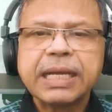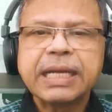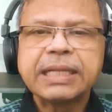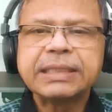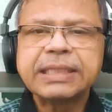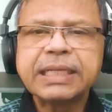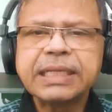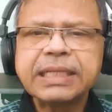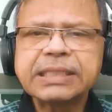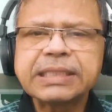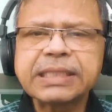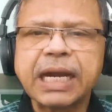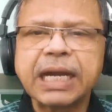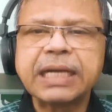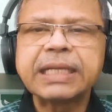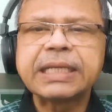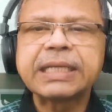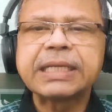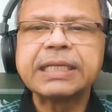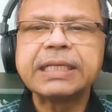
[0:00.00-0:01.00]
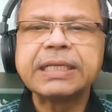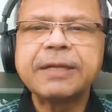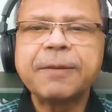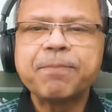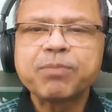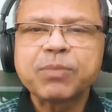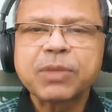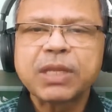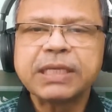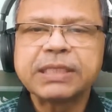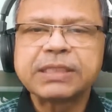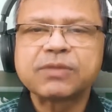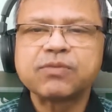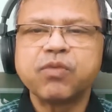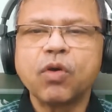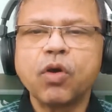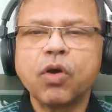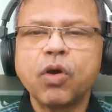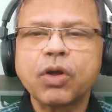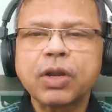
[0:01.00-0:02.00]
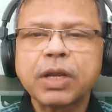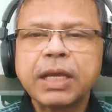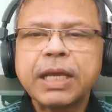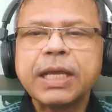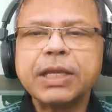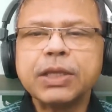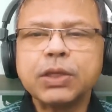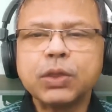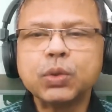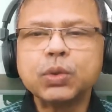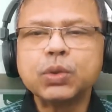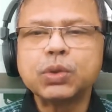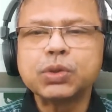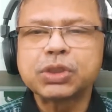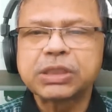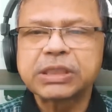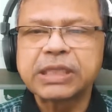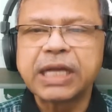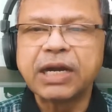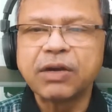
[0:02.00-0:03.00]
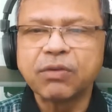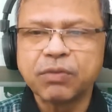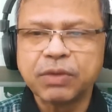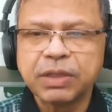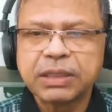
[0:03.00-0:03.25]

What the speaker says: then this article is for you to start with,